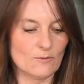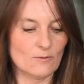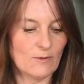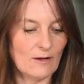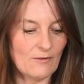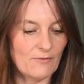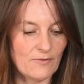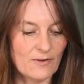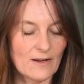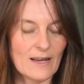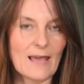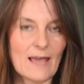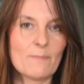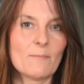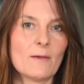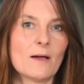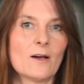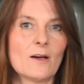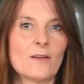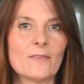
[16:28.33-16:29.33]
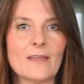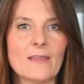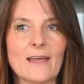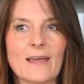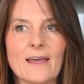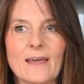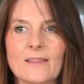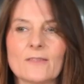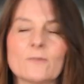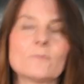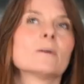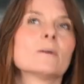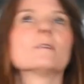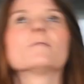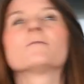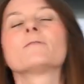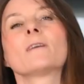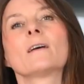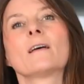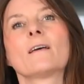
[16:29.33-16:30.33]
with lemon and
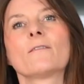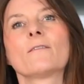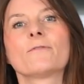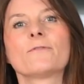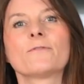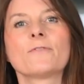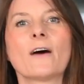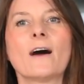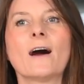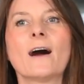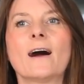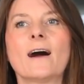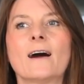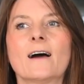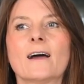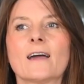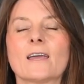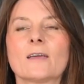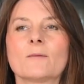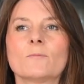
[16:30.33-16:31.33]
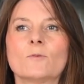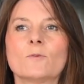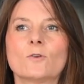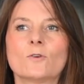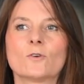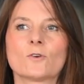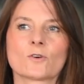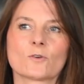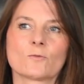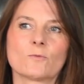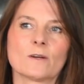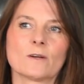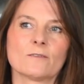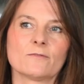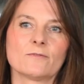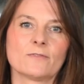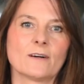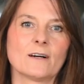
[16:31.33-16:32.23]
with thyme, or with